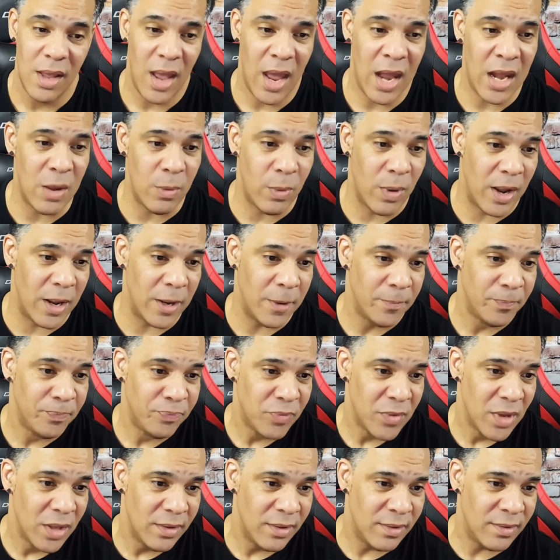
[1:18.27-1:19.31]
Anyway,
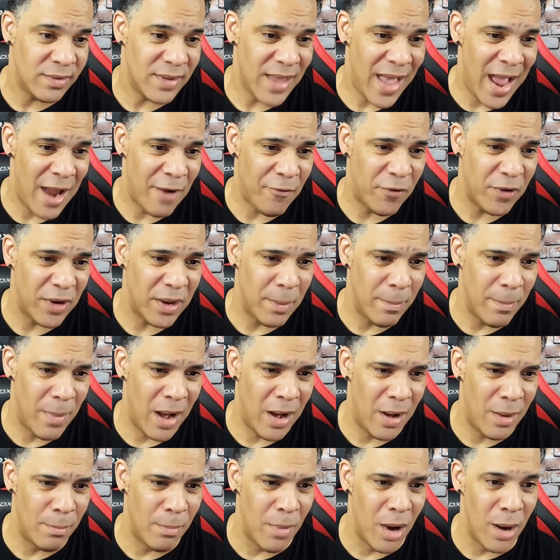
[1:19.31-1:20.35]
this is African
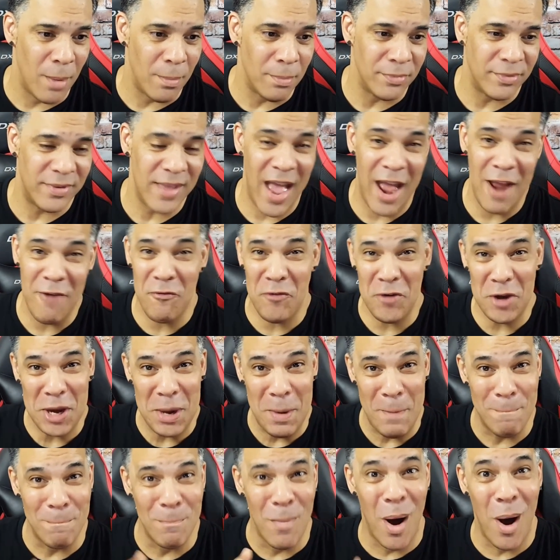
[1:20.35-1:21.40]
Mums.
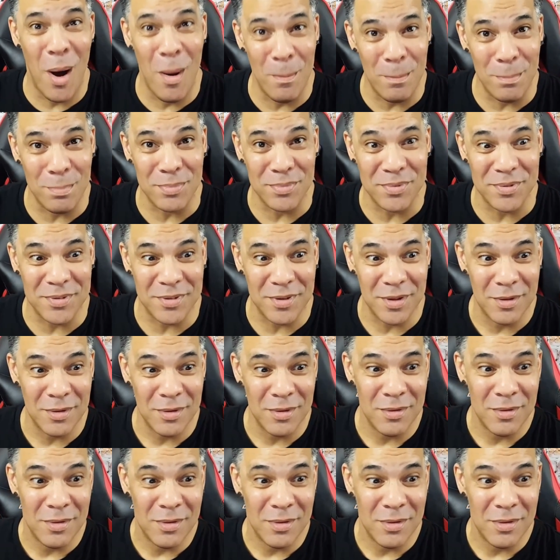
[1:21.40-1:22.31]
African Mums,